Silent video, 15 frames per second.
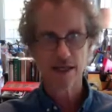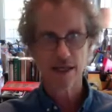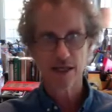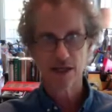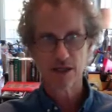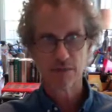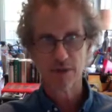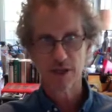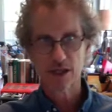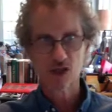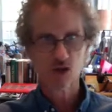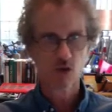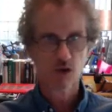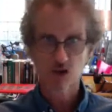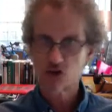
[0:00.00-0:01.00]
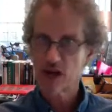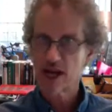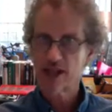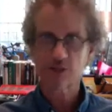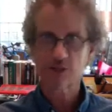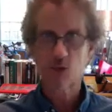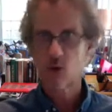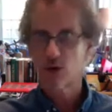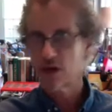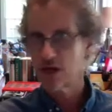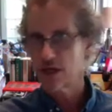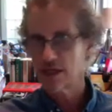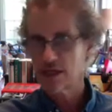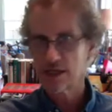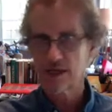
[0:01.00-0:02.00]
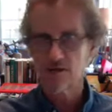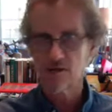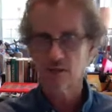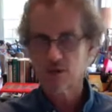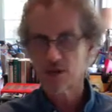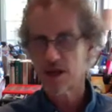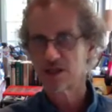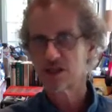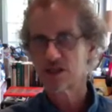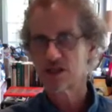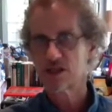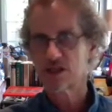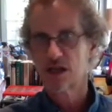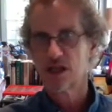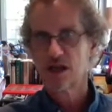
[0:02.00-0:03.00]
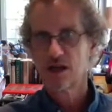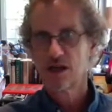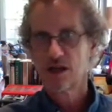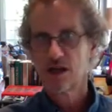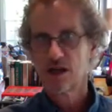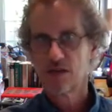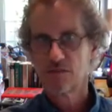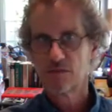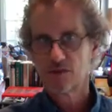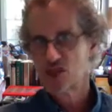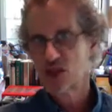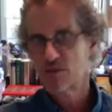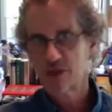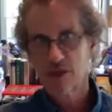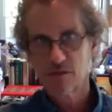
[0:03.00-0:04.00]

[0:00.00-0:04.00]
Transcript: and to be sort of transported into different places, was something that